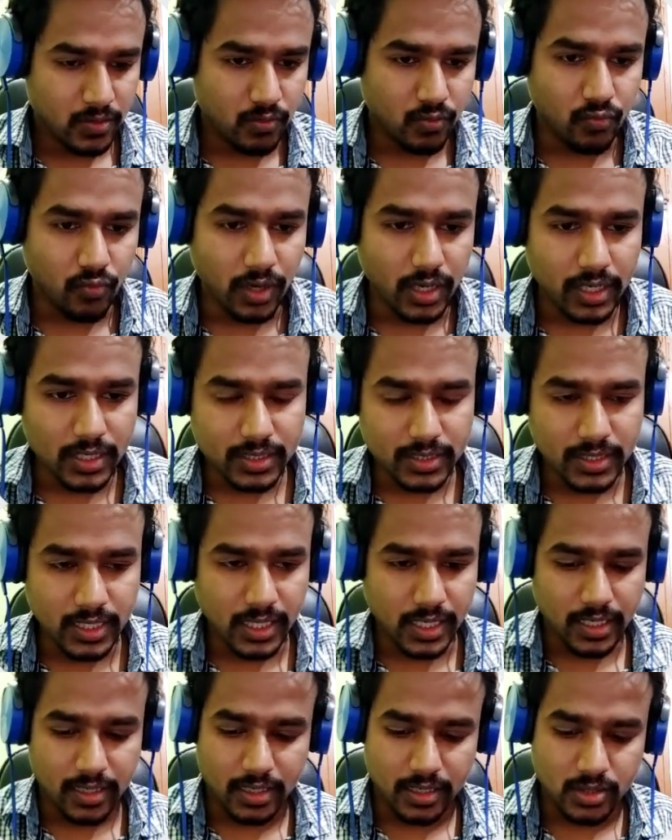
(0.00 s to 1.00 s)
What is the
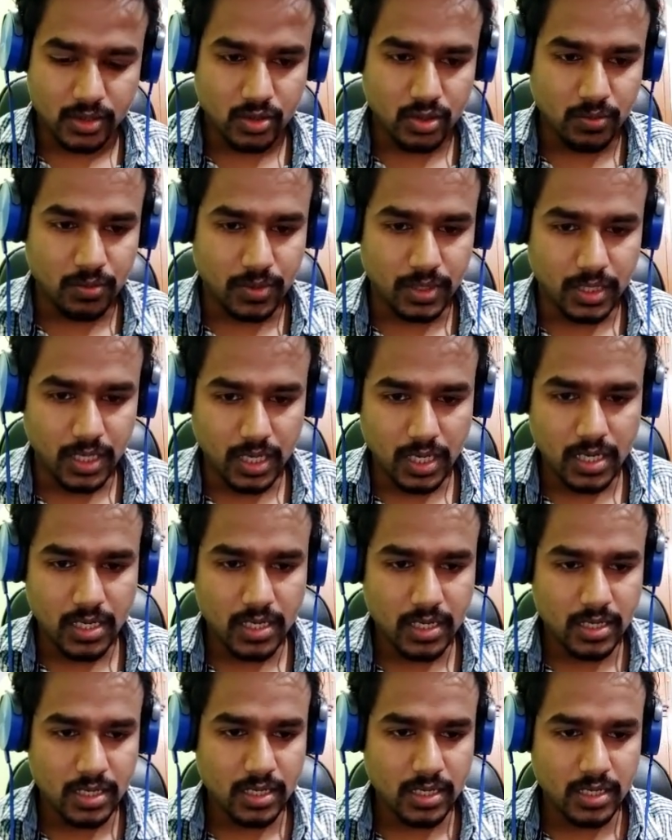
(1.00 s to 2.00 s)
error should be?
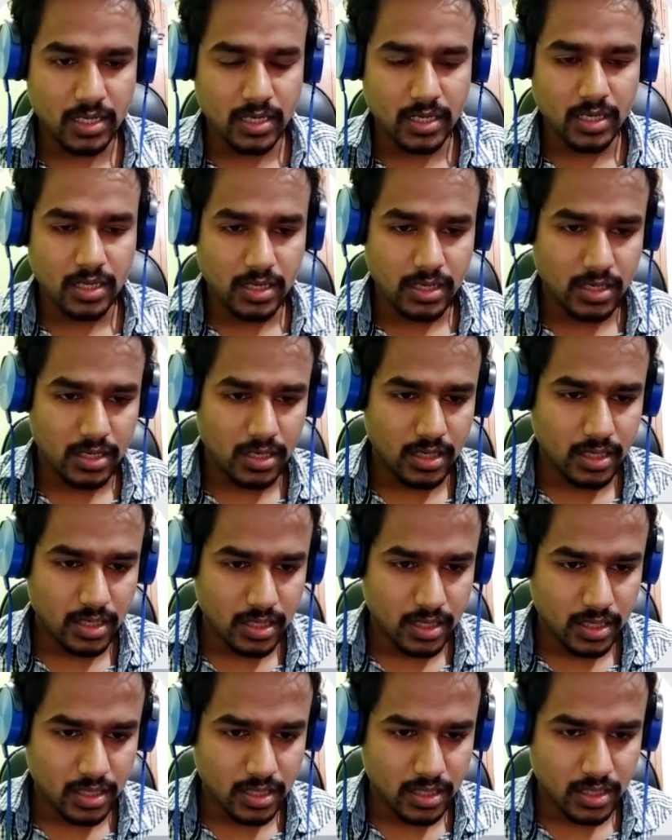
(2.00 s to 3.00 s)

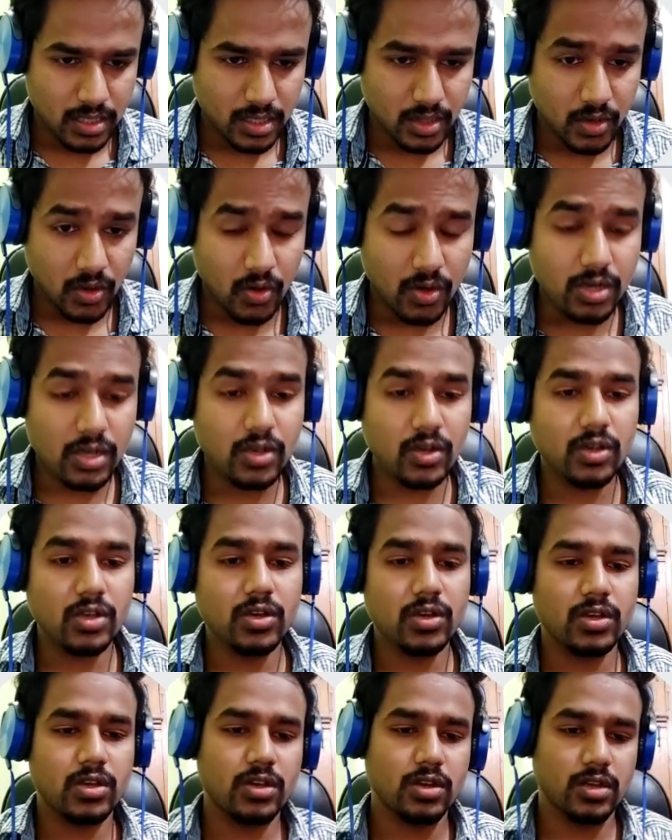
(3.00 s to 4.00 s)
Now
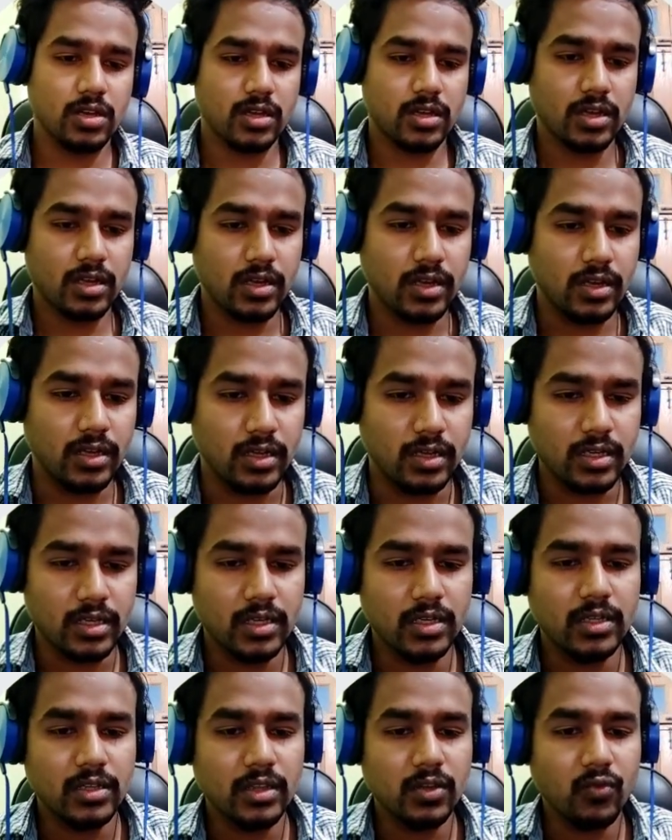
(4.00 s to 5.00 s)
okay,
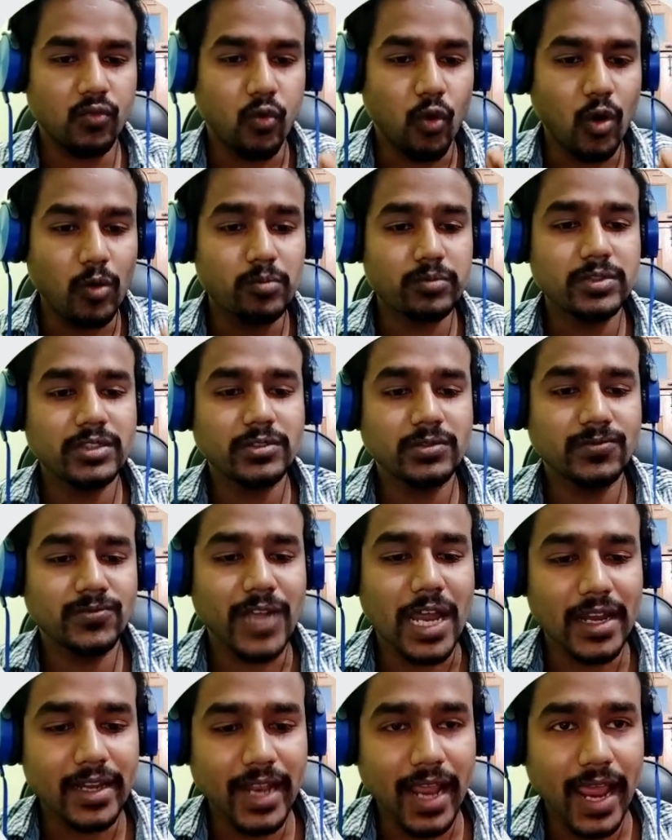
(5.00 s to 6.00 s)
the form
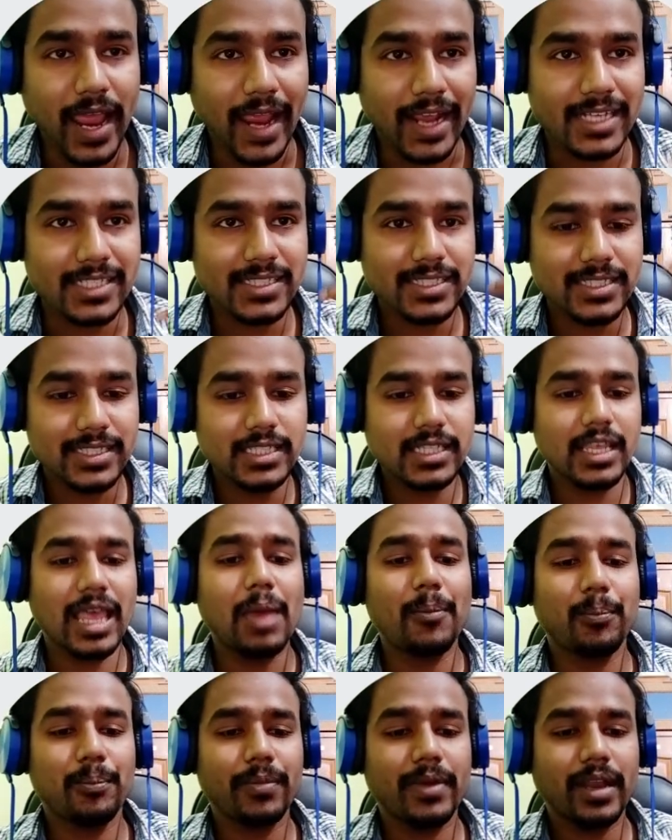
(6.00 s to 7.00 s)
data expect